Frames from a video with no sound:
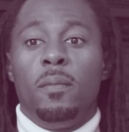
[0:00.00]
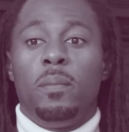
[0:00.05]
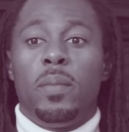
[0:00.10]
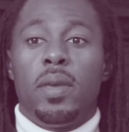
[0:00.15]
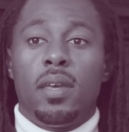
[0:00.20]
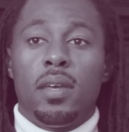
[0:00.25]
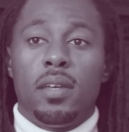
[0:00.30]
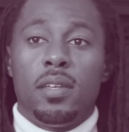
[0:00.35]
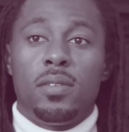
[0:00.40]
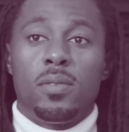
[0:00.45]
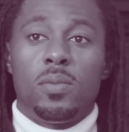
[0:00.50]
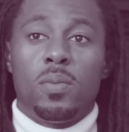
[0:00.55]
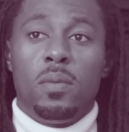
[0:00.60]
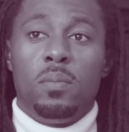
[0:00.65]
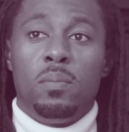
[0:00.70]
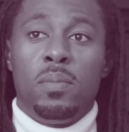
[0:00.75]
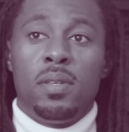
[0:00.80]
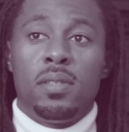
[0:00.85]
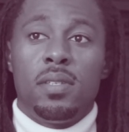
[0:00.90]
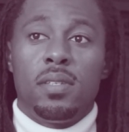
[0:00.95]
Because
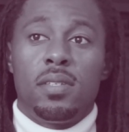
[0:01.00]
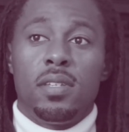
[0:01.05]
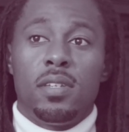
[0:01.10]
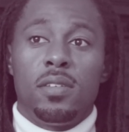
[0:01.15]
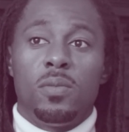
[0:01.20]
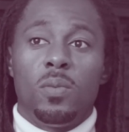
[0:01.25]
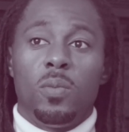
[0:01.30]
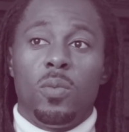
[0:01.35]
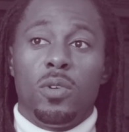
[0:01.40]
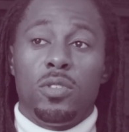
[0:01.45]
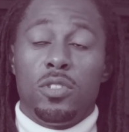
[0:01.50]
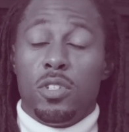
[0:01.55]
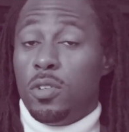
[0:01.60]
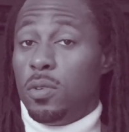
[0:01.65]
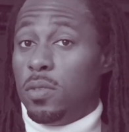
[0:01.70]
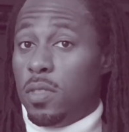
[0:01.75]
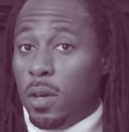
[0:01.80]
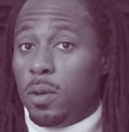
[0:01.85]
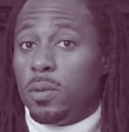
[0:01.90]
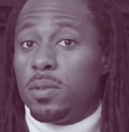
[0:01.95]
when businesses want to
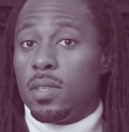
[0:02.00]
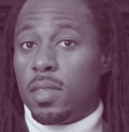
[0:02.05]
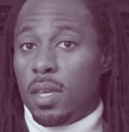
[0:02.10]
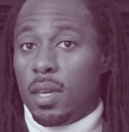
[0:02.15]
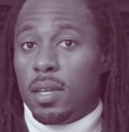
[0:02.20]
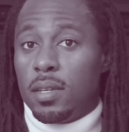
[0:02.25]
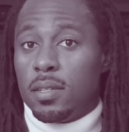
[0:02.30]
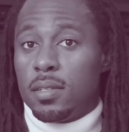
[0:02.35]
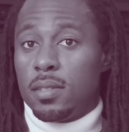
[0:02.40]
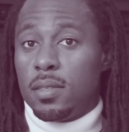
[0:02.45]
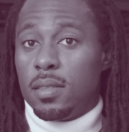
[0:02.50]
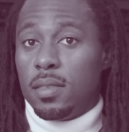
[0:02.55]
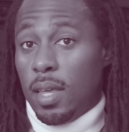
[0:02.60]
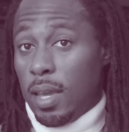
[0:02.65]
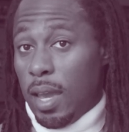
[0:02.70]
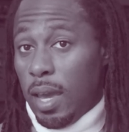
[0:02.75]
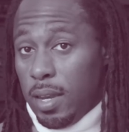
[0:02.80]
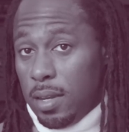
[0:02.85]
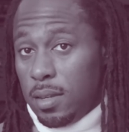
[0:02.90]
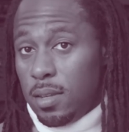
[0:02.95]
do those things,
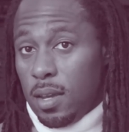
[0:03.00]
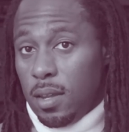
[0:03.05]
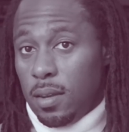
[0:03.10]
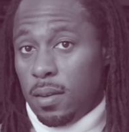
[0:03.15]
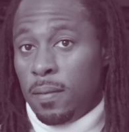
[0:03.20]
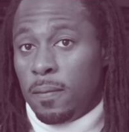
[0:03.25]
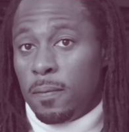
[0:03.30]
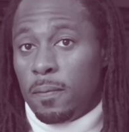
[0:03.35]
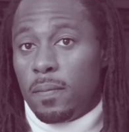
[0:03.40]
they get it done.